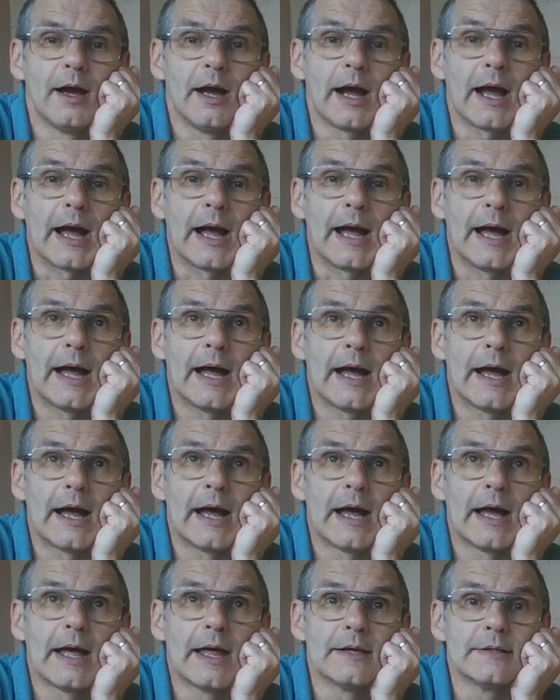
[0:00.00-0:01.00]

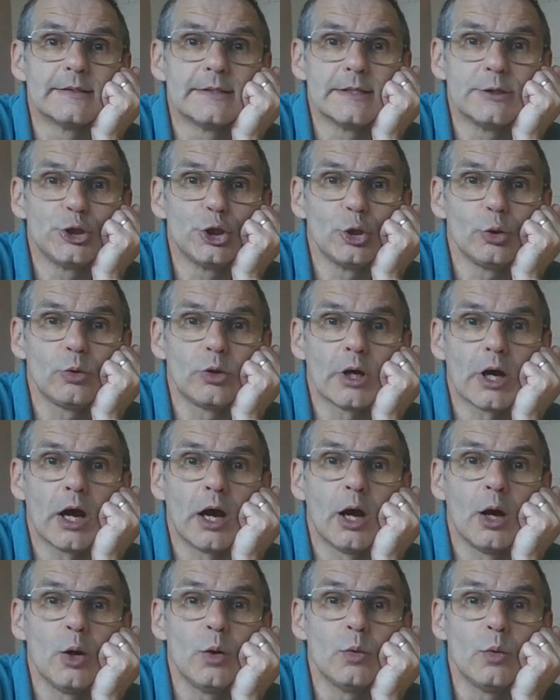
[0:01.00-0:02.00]
And did you
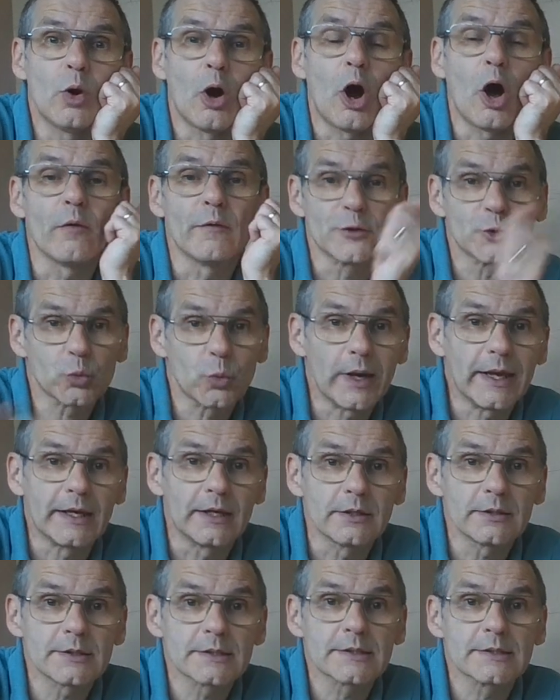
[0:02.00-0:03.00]
go on the
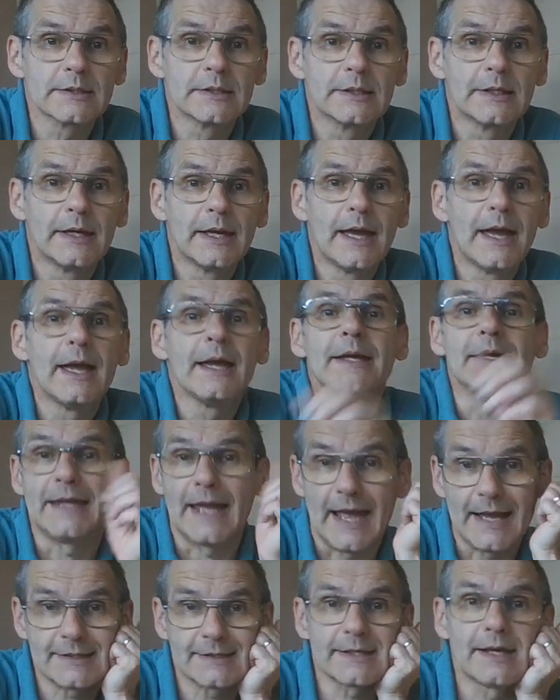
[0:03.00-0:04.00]
swings?
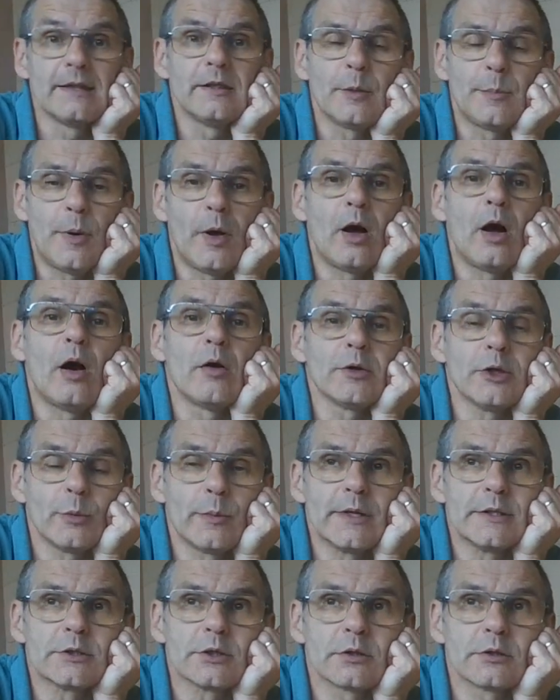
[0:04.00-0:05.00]
Yes, in the park you
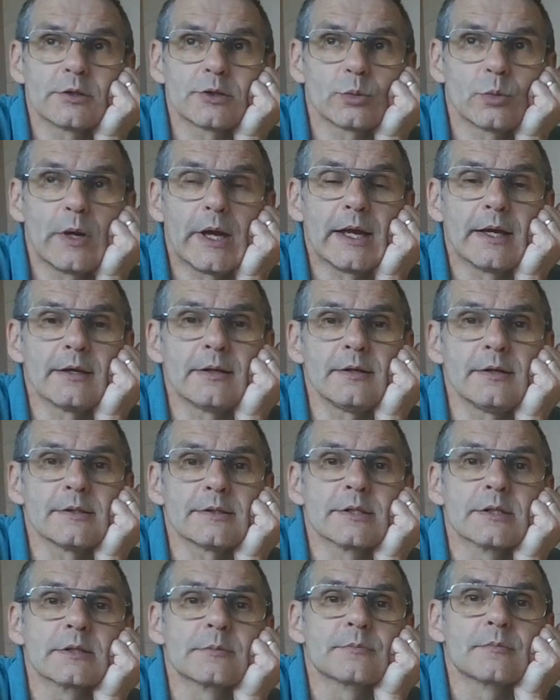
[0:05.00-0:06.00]
went on the
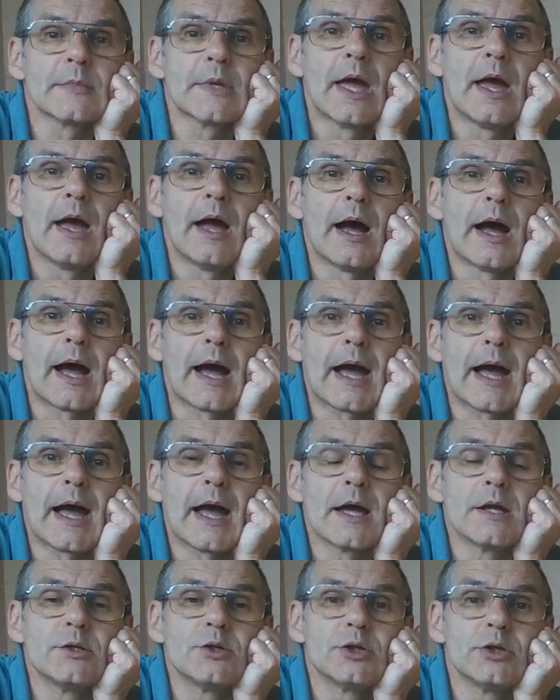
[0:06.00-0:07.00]
swings.
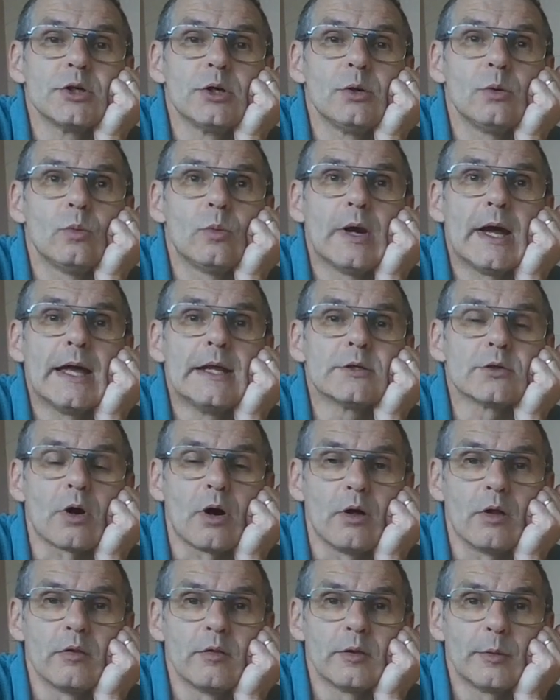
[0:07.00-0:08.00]
And you went
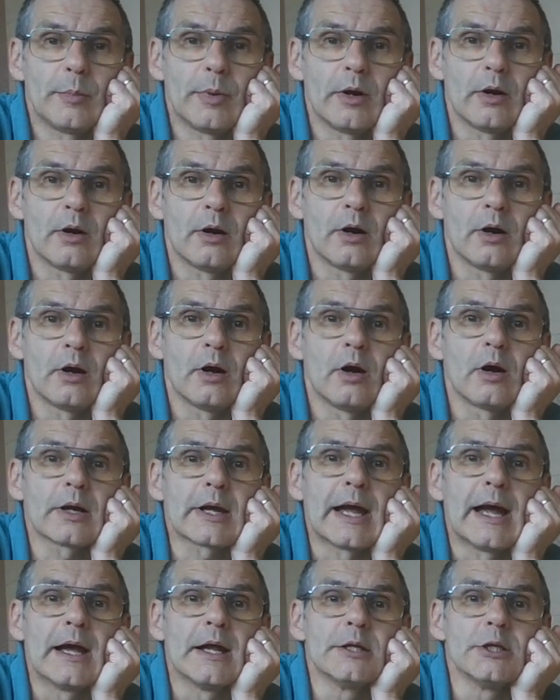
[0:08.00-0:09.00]
on the park,
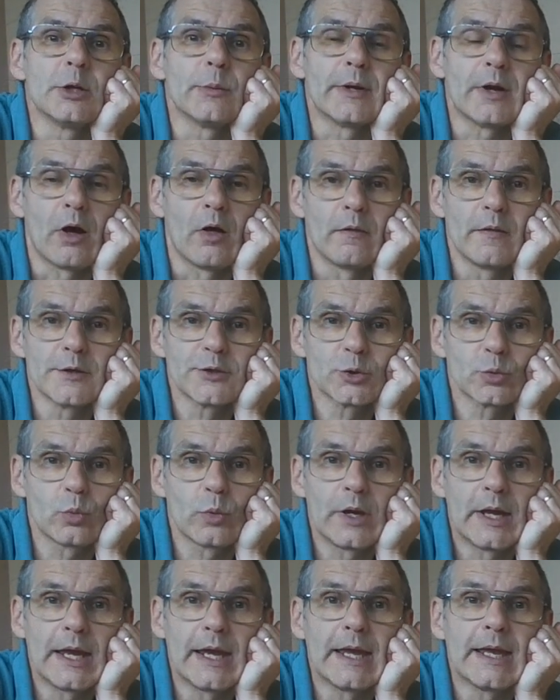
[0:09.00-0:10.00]
and you went on the
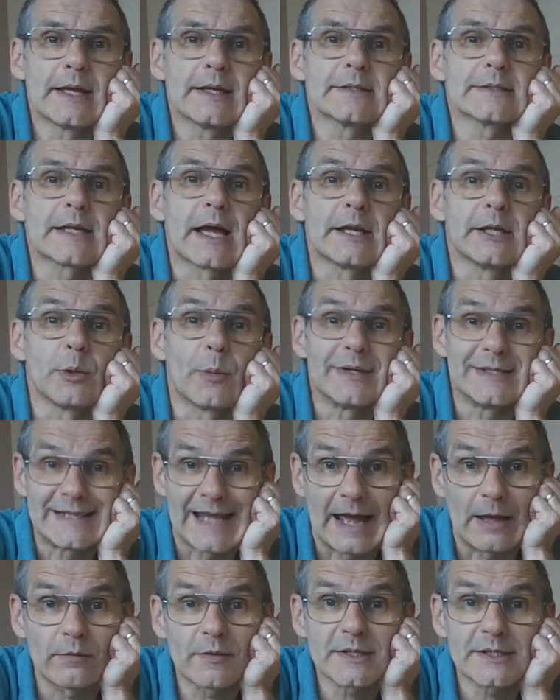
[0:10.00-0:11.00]
swings, and you went
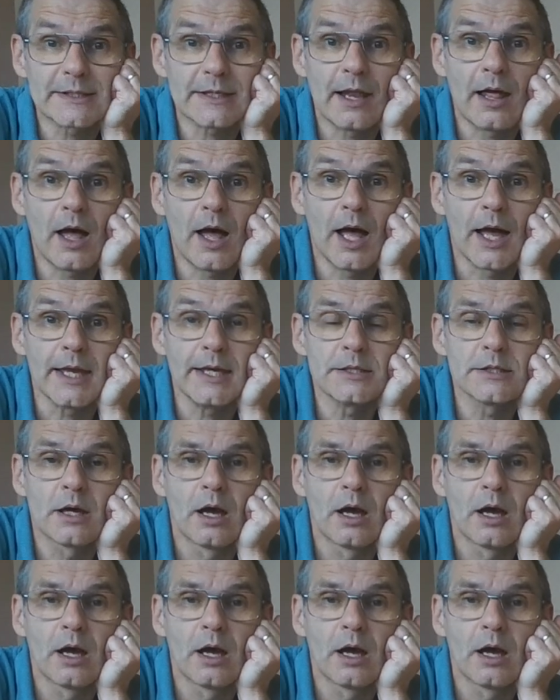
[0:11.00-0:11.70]
down the slide.